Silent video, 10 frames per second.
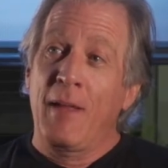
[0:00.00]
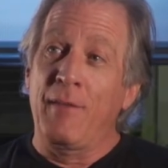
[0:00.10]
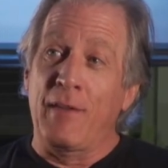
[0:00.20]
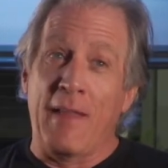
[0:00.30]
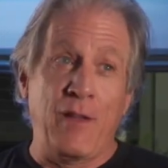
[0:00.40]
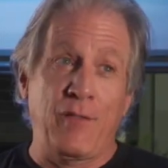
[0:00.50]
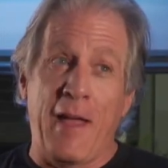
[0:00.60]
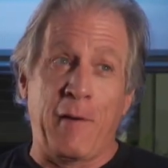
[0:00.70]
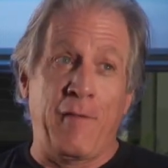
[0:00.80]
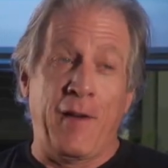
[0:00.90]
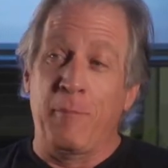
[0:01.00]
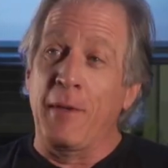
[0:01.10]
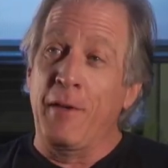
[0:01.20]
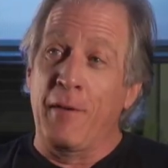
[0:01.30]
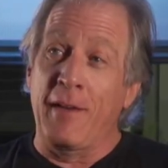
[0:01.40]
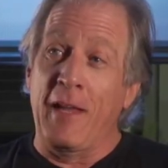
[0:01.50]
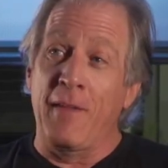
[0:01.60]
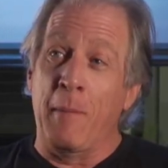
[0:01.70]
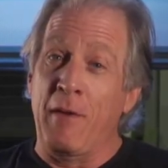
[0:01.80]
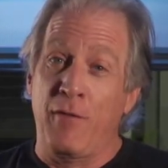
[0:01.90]
And it's a lot of sacrifice, but you're going to
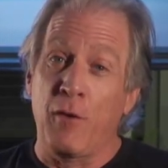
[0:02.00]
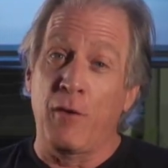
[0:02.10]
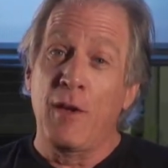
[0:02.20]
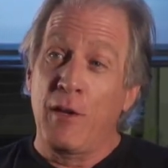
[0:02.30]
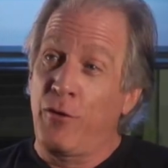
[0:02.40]
get. I mean, if you're